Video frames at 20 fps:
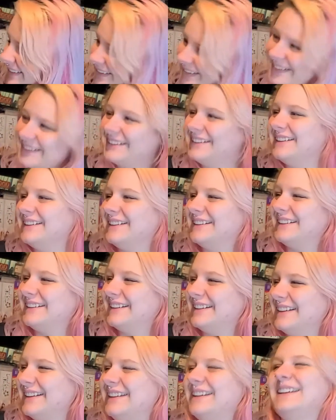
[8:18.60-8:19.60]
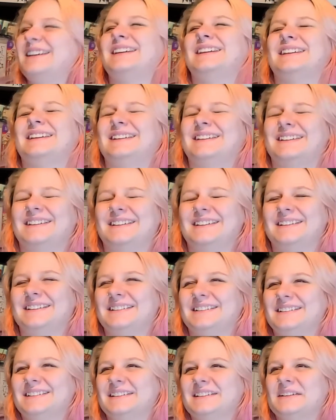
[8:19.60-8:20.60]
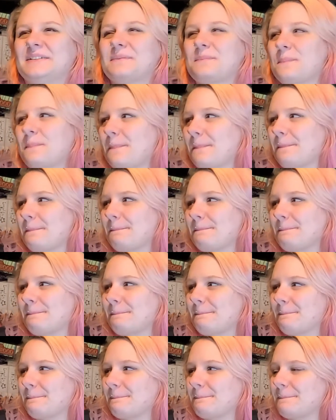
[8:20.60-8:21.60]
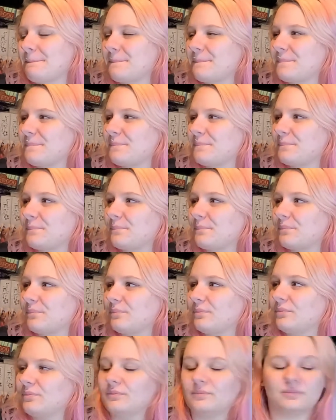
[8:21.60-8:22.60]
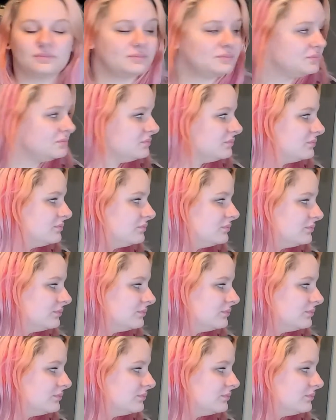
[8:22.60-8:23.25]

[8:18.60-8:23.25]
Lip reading: (silent)